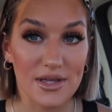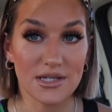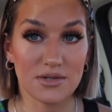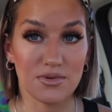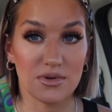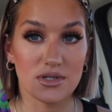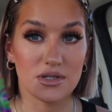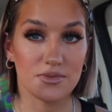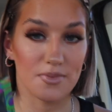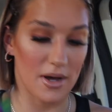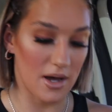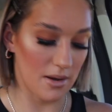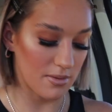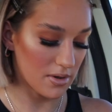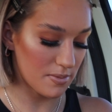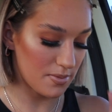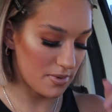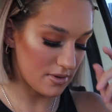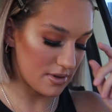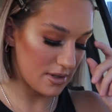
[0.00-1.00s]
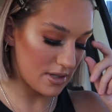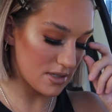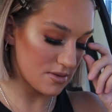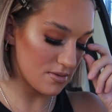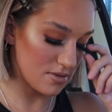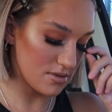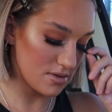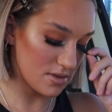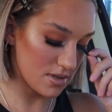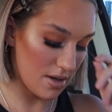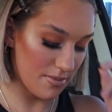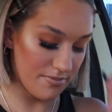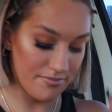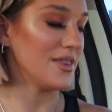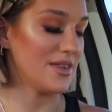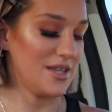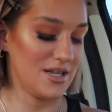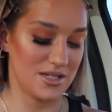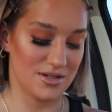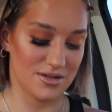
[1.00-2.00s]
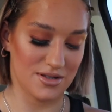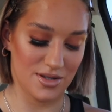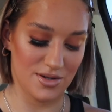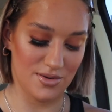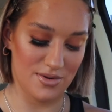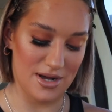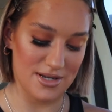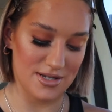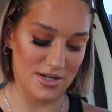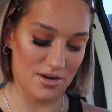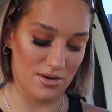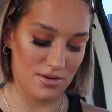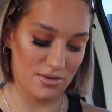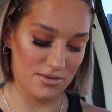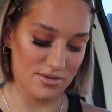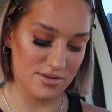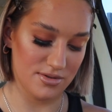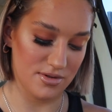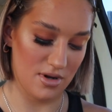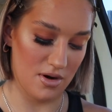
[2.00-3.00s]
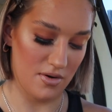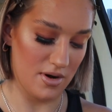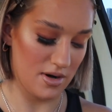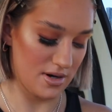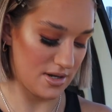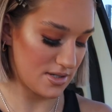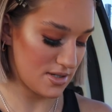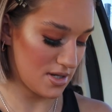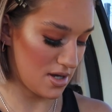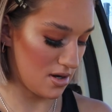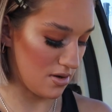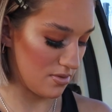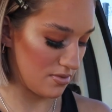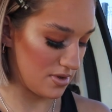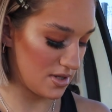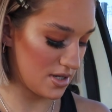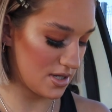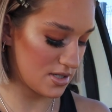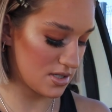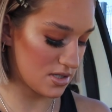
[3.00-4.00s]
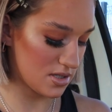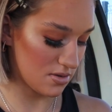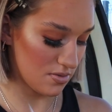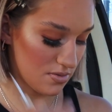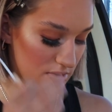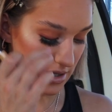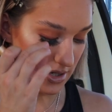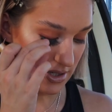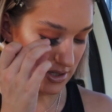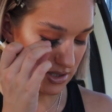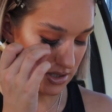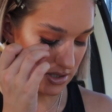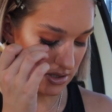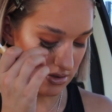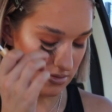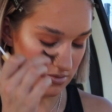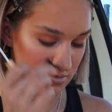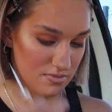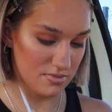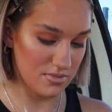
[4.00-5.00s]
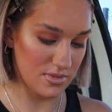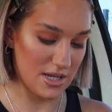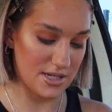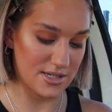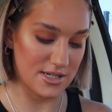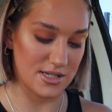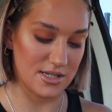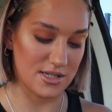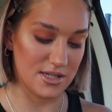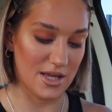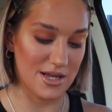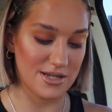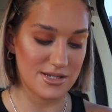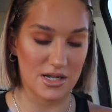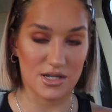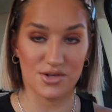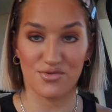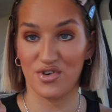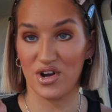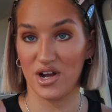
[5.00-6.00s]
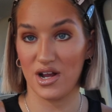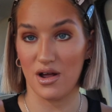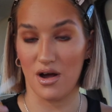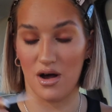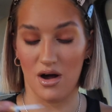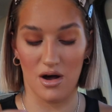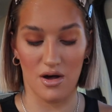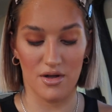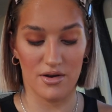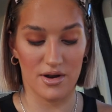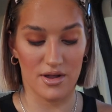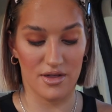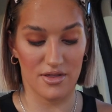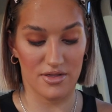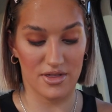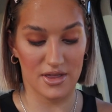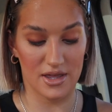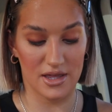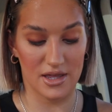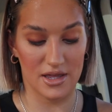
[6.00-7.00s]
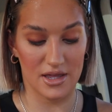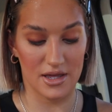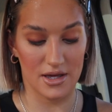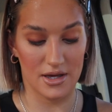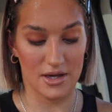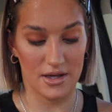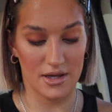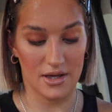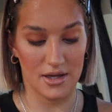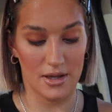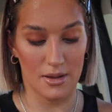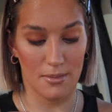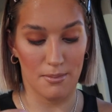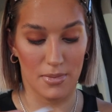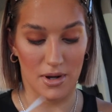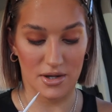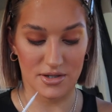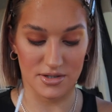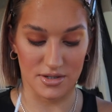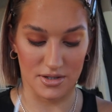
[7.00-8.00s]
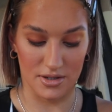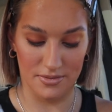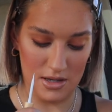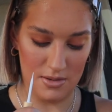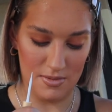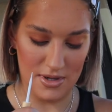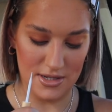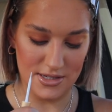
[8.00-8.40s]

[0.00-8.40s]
these ones, but I'm gonna put these ones on. This glue has a whole story on its own. This is, it says it's latex free on the bottle.